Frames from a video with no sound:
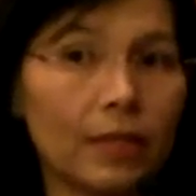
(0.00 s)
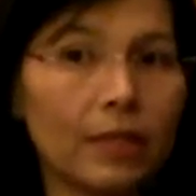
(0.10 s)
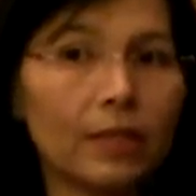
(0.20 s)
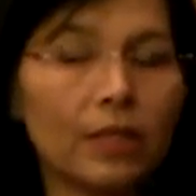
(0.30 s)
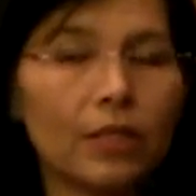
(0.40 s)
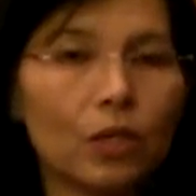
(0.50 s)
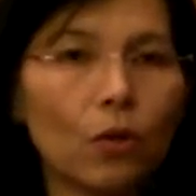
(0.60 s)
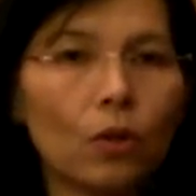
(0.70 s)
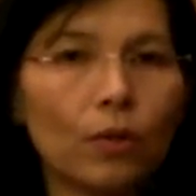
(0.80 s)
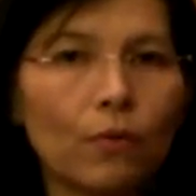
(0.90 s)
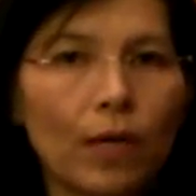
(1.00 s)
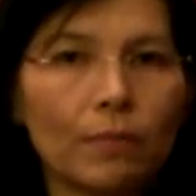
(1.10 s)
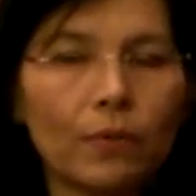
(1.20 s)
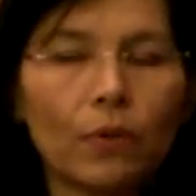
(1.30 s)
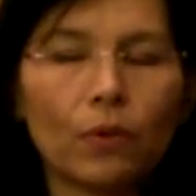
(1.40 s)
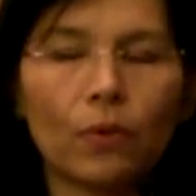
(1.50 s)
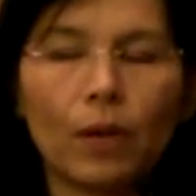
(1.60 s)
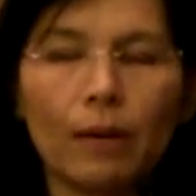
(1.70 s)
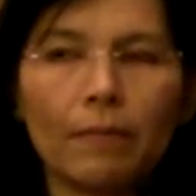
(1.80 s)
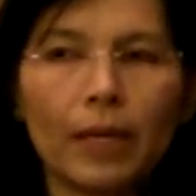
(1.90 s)
This is the only one
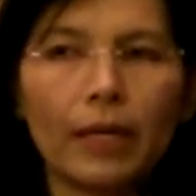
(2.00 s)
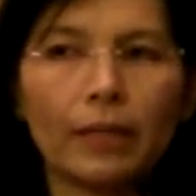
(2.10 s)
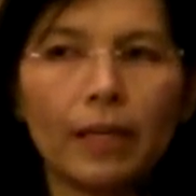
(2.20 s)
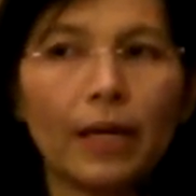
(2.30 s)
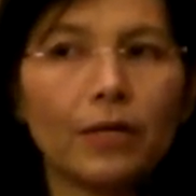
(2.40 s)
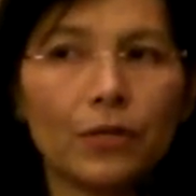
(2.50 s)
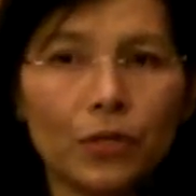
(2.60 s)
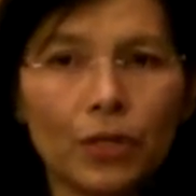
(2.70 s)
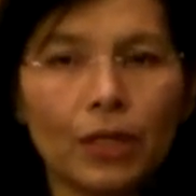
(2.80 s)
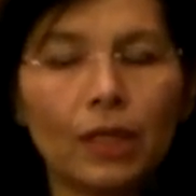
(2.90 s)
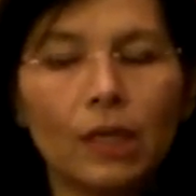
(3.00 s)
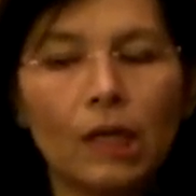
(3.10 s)
program in Asia.